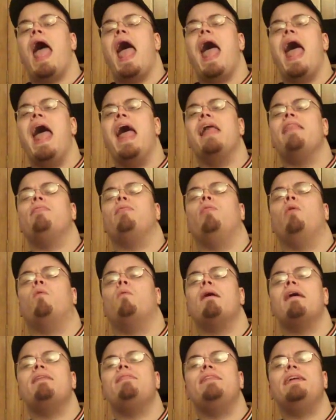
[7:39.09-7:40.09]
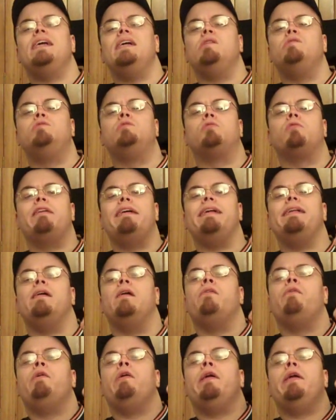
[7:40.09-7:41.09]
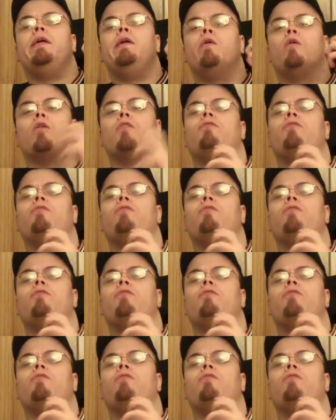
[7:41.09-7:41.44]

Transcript: And the way that you treat your